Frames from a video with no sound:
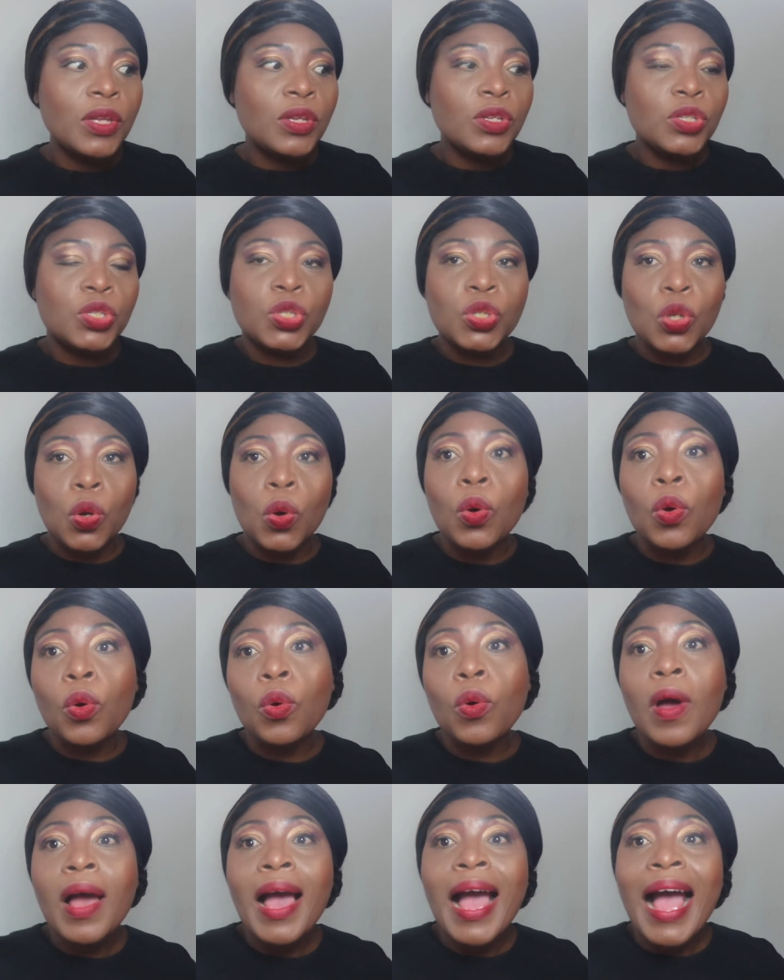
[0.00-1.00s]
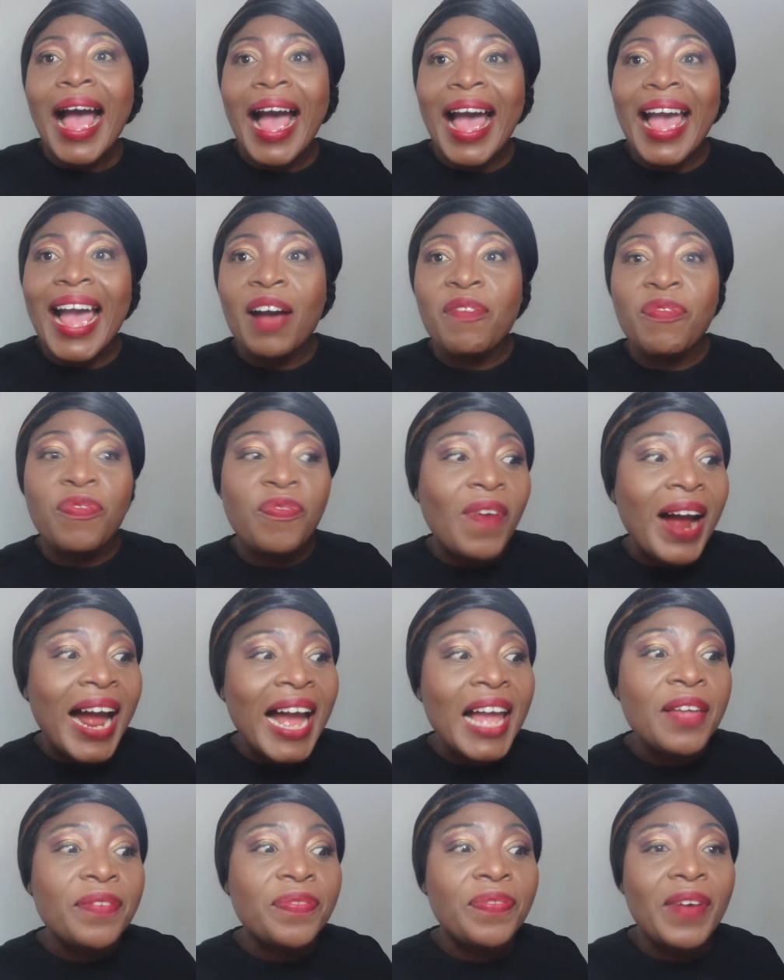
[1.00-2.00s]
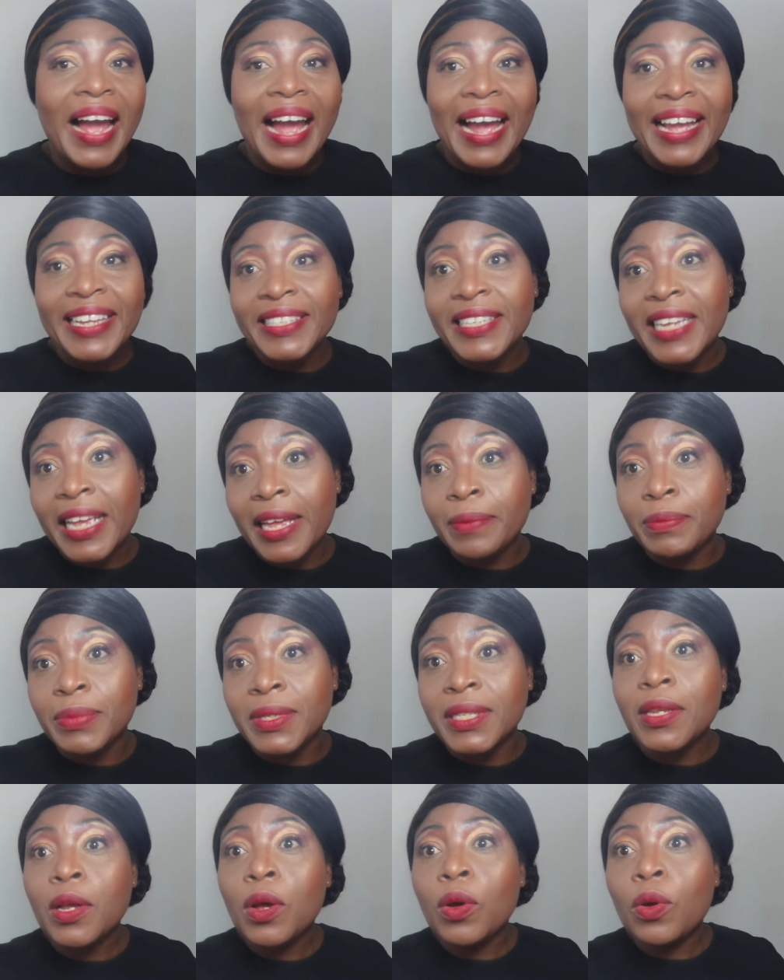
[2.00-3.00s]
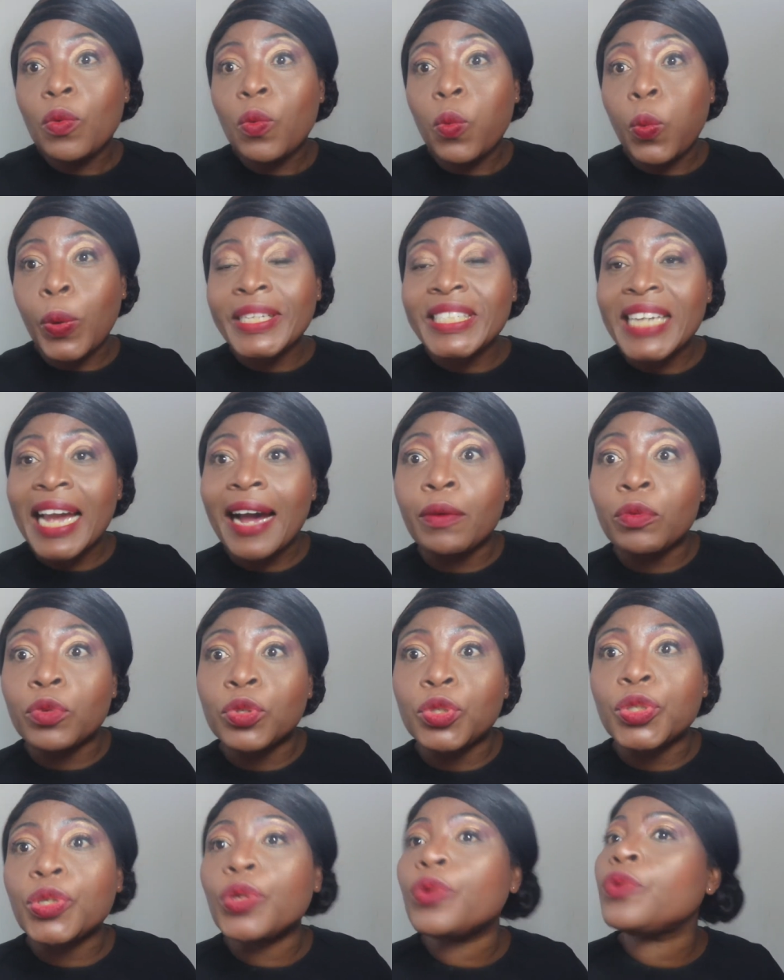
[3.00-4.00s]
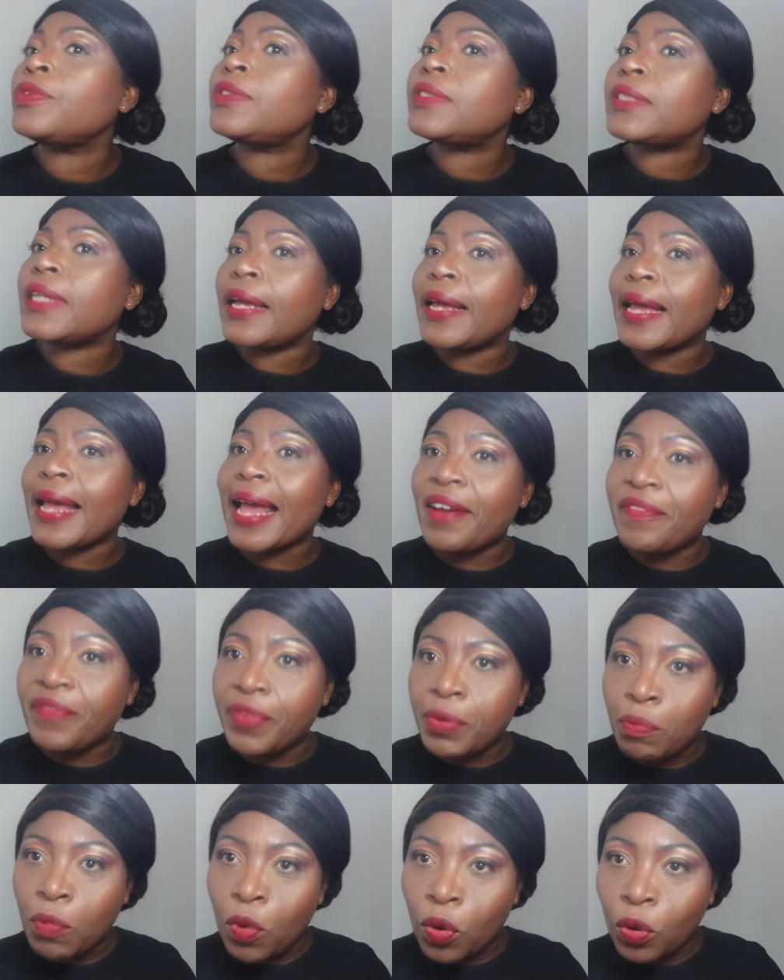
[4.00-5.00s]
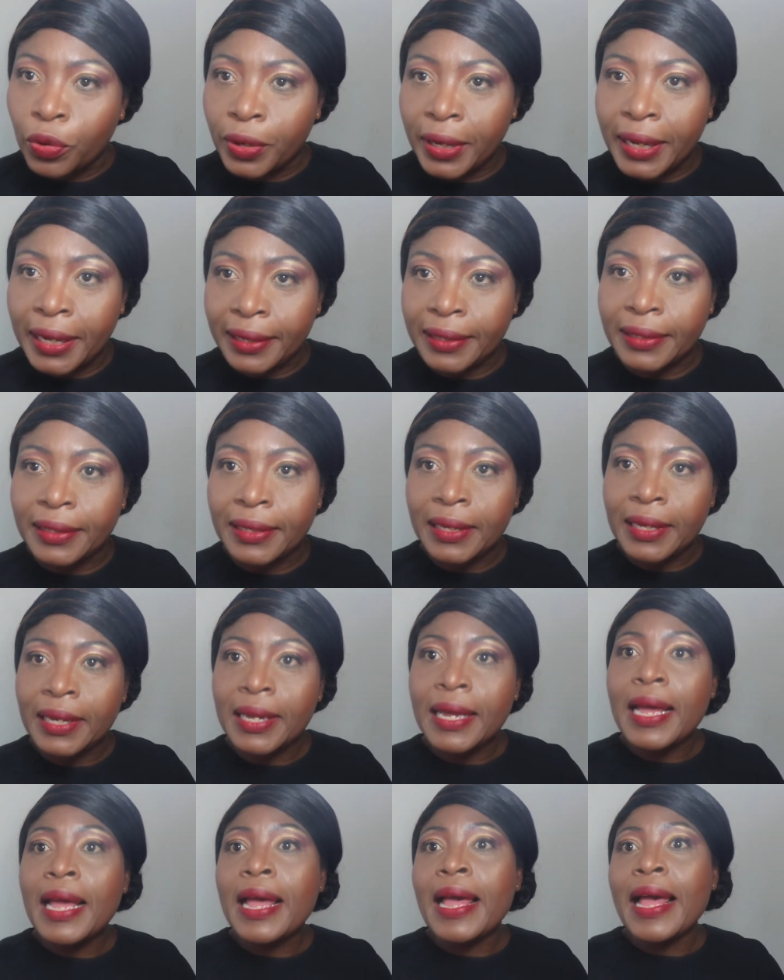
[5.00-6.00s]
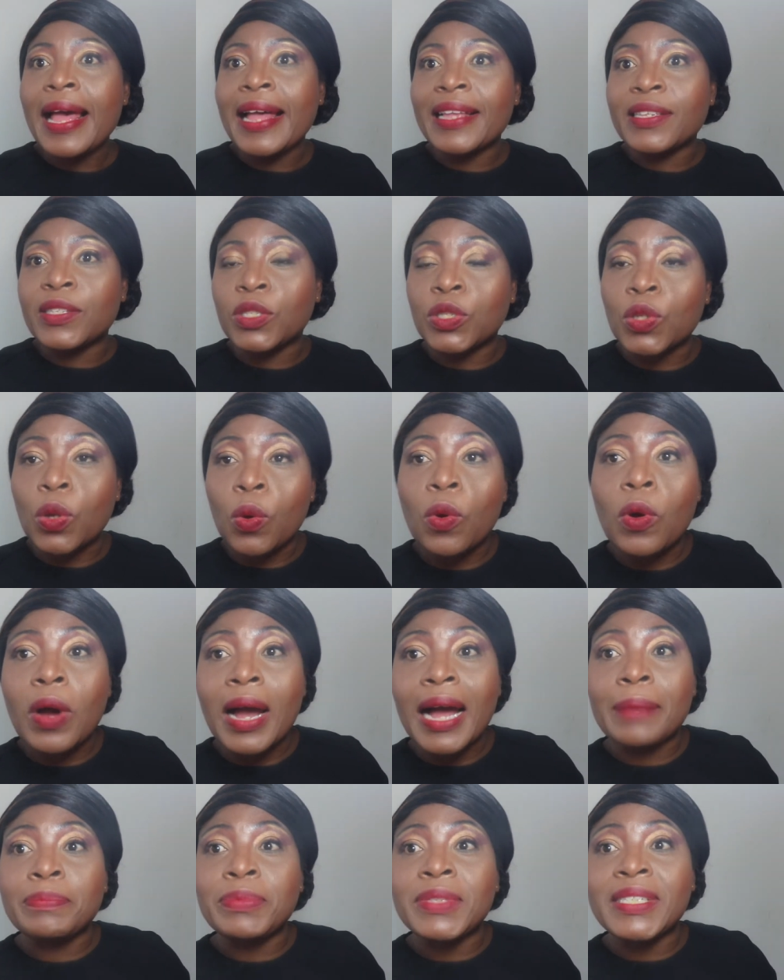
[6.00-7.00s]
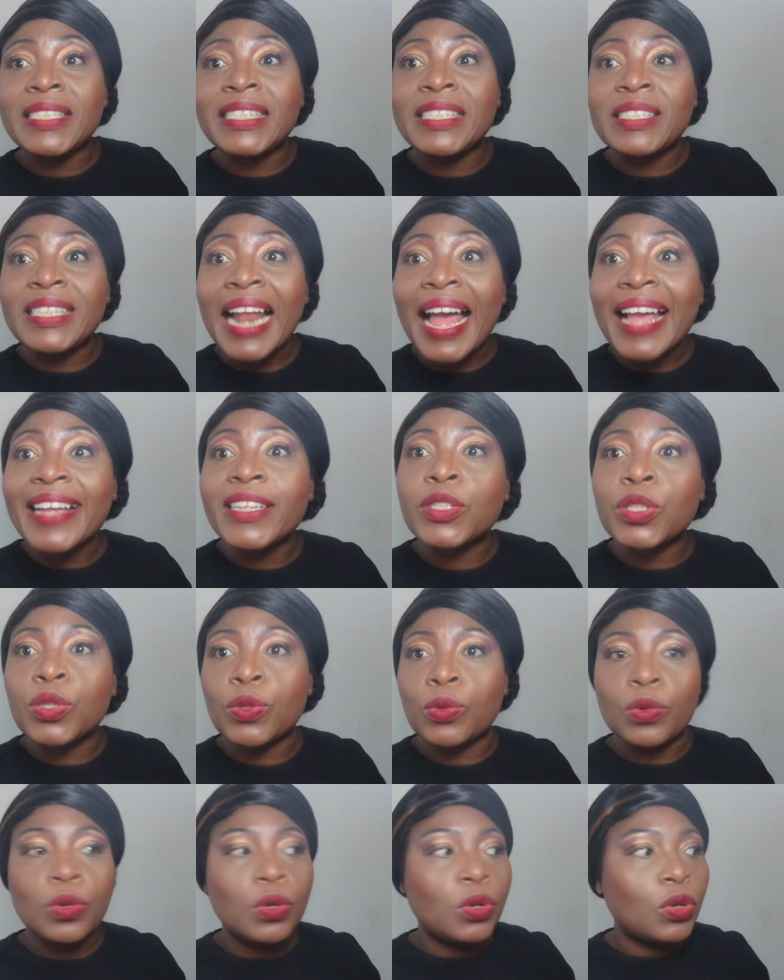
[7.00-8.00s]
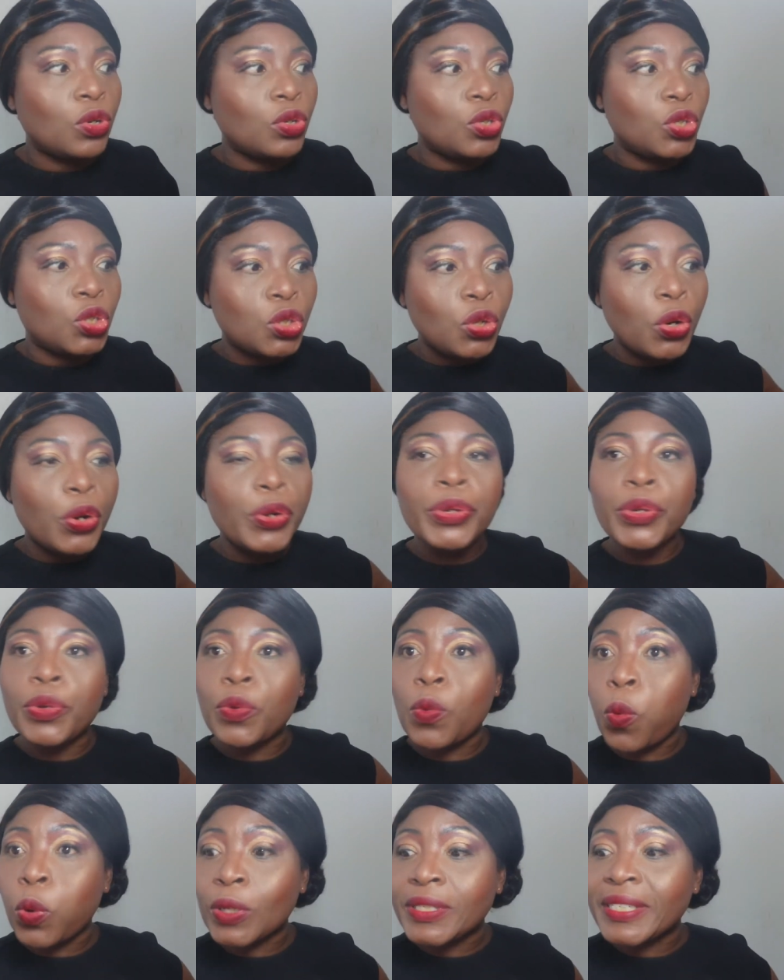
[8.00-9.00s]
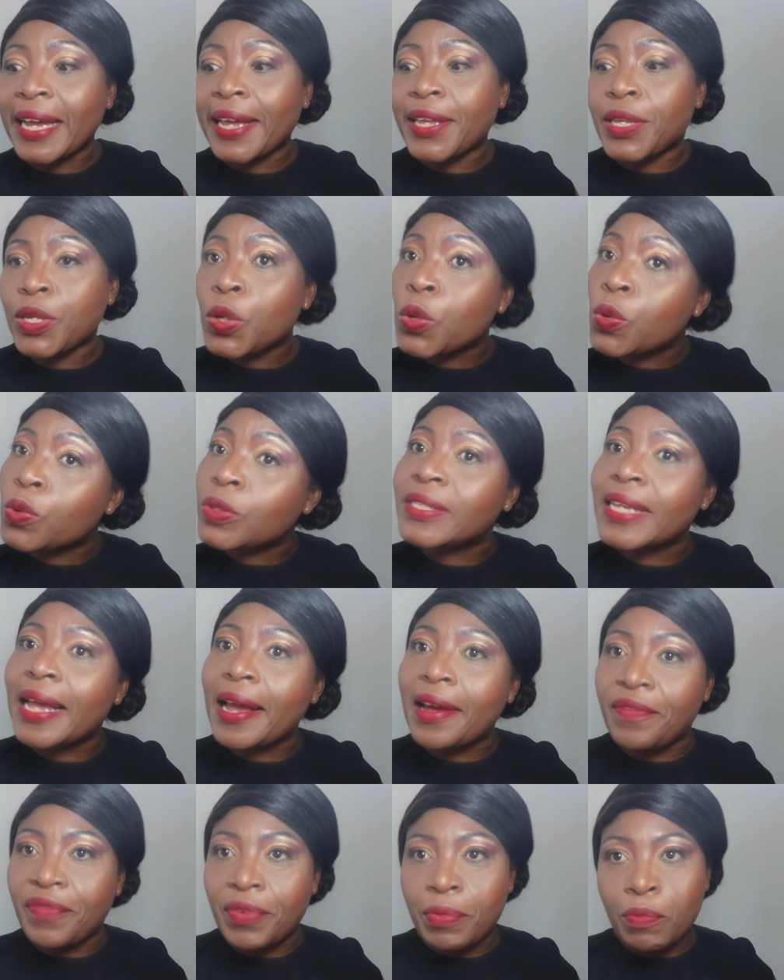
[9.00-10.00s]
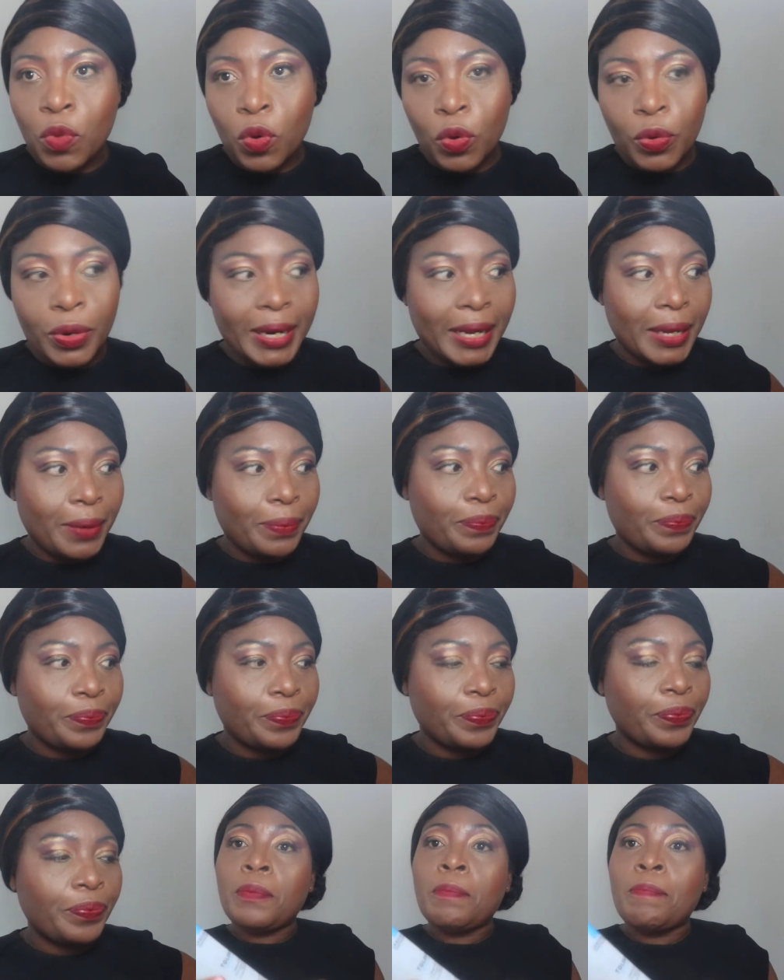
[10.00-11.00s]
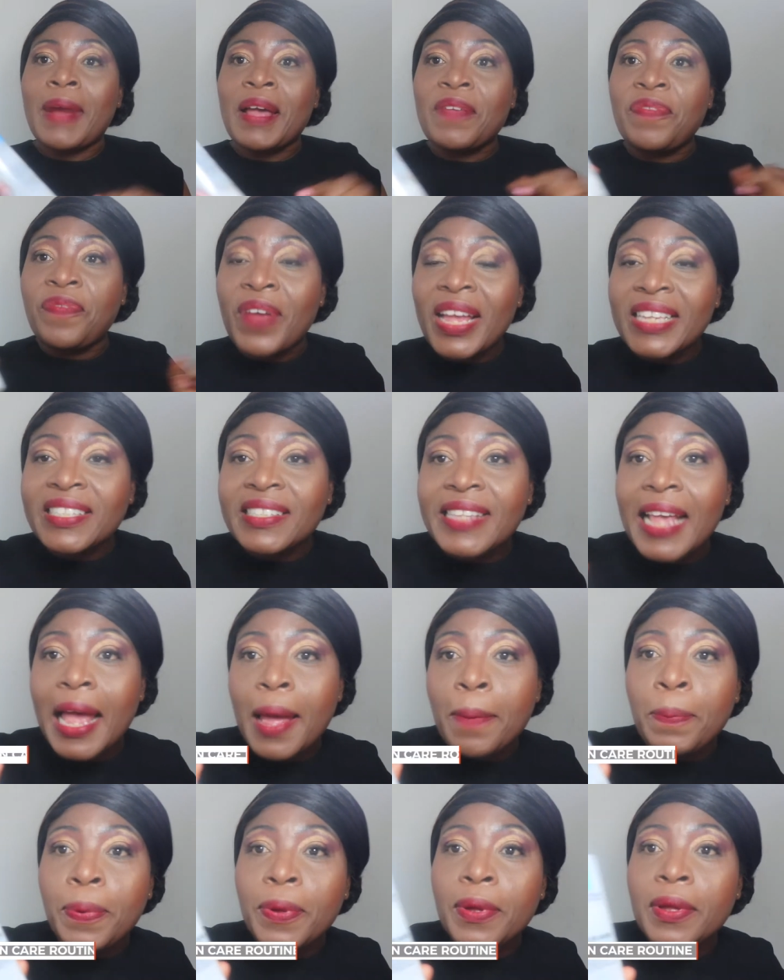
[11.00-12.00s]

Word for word: so I have five items which I would use every morning and so I'd like to show you what I use every morning. My first step